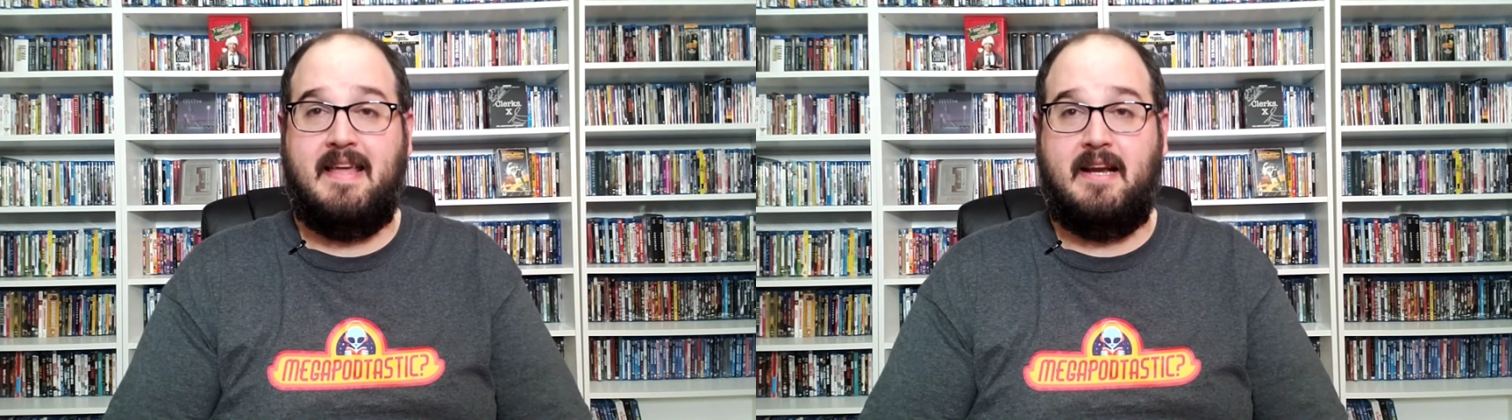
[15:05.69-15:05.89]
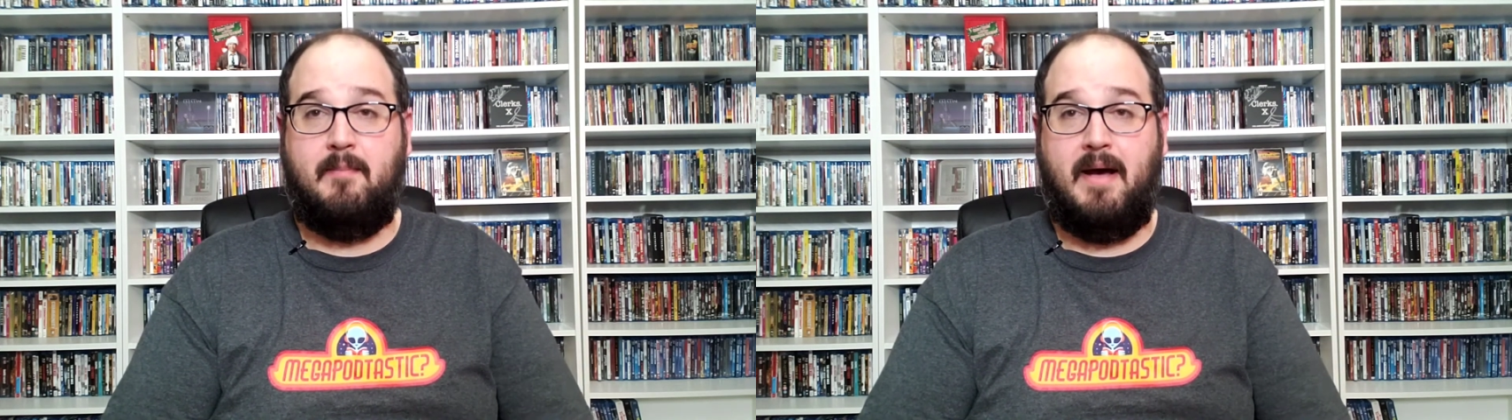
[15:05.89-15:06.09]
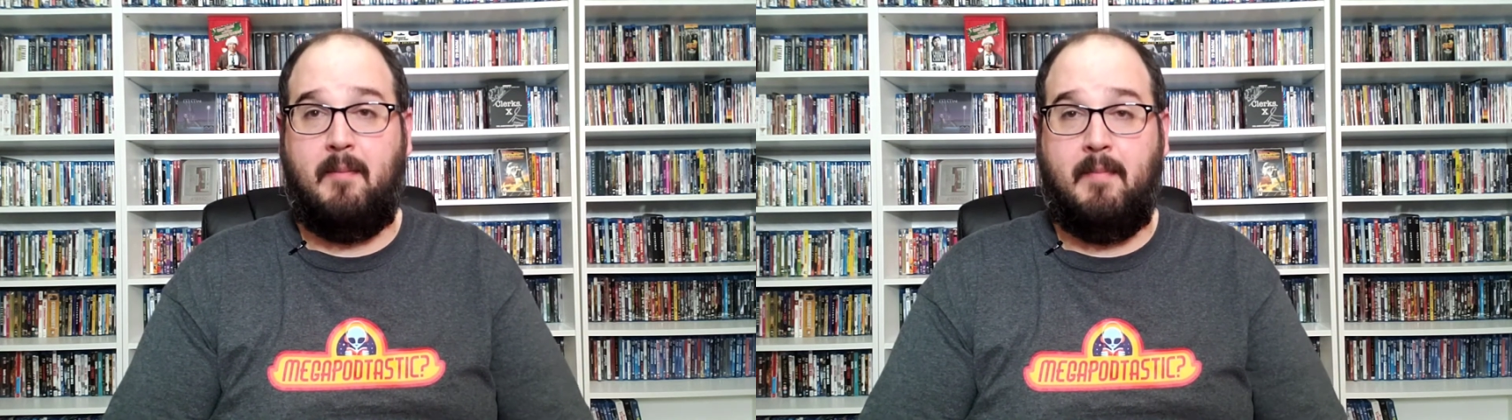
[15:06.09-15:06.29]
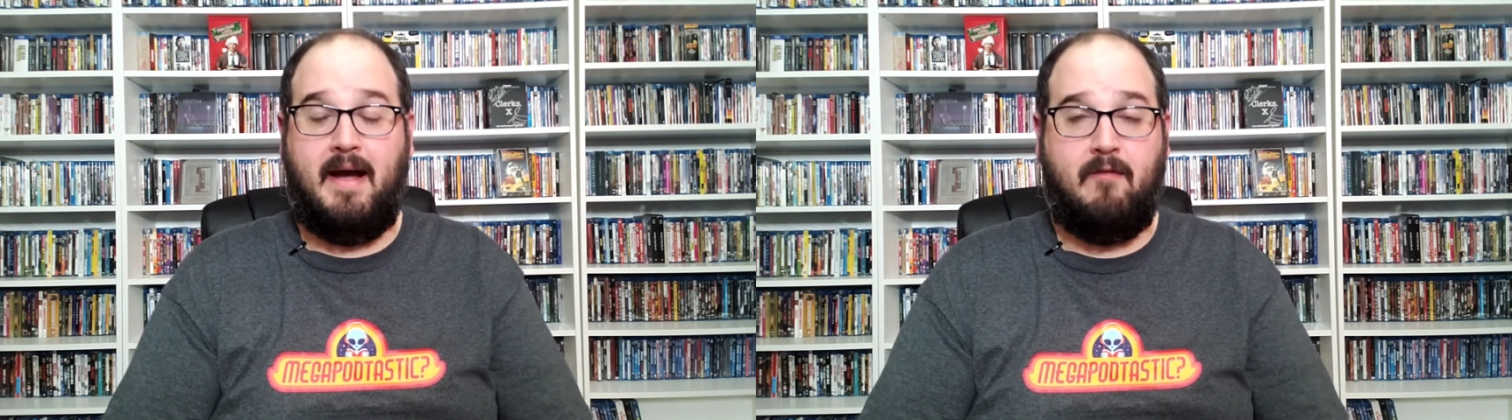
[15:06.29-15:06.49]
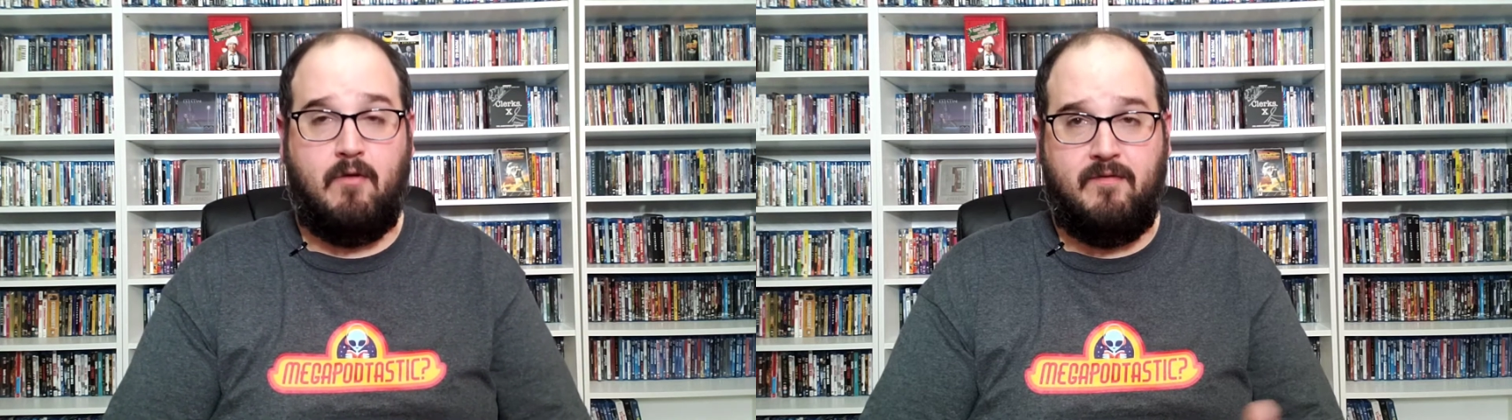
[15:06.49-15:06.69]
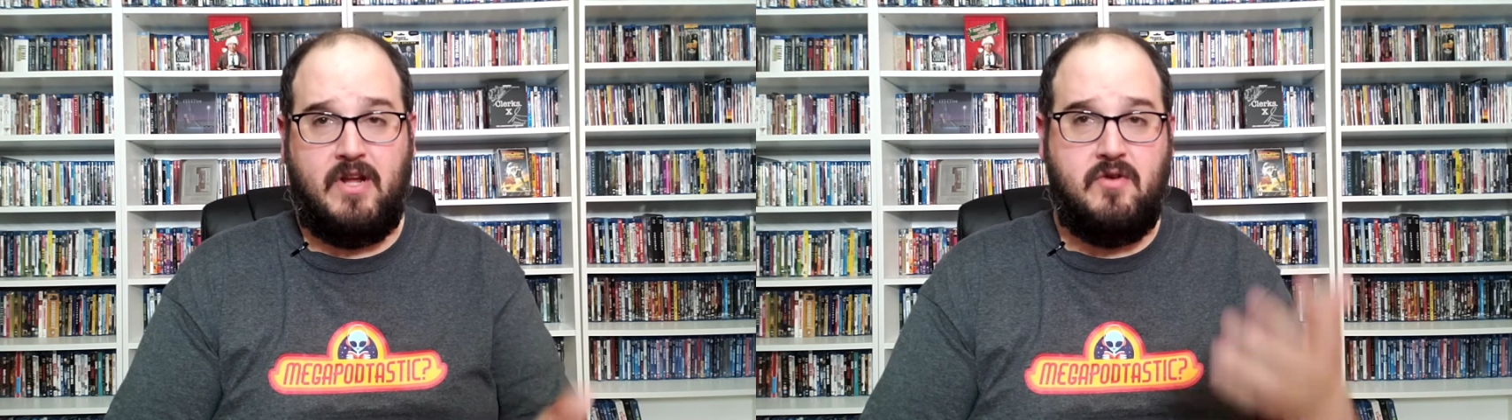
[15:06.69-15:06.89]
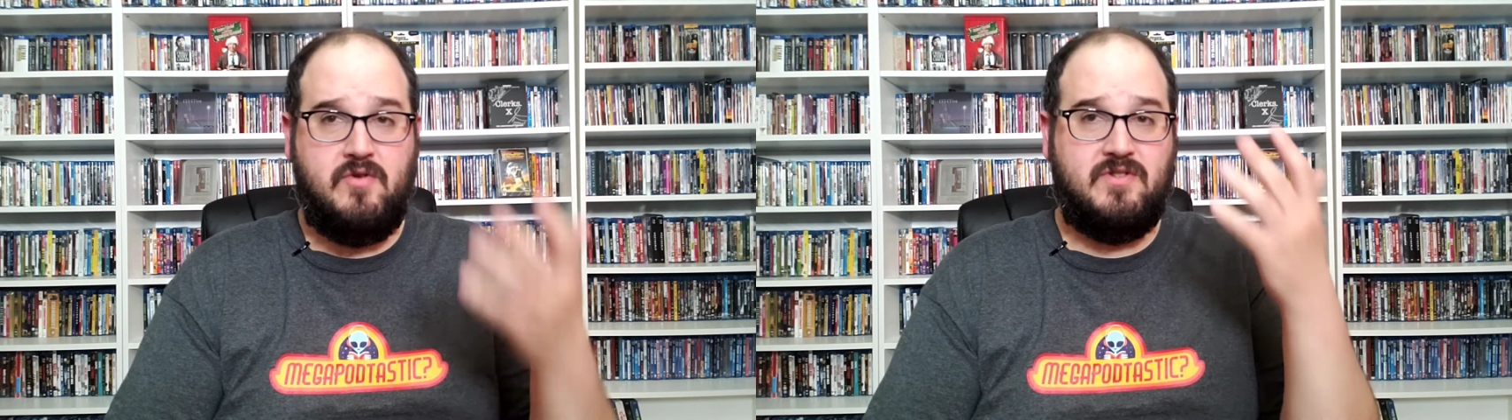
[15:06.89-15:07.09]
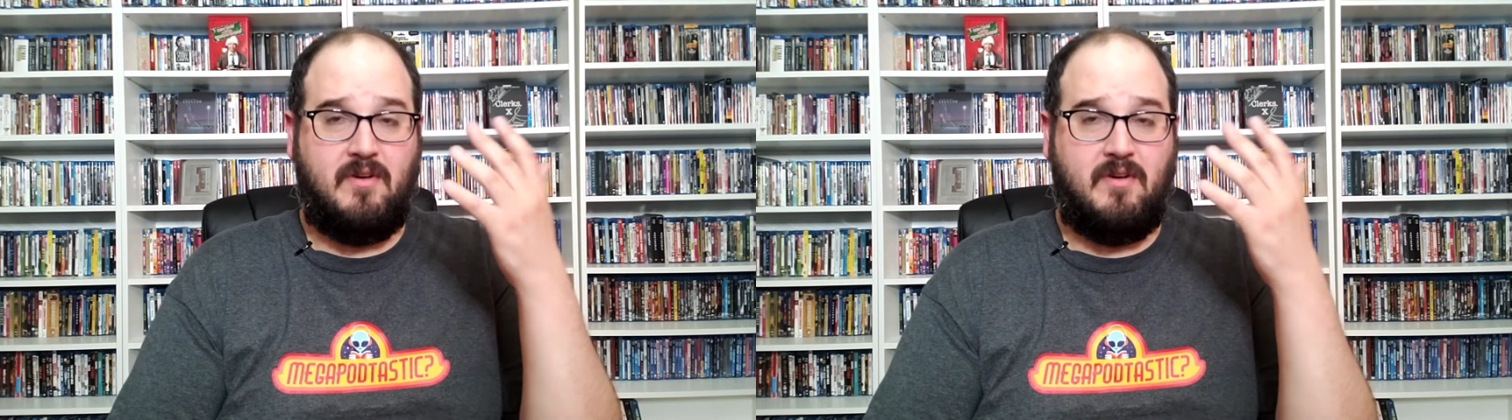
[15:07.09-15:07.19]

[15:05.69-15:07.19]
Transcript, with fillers: think about my reviews.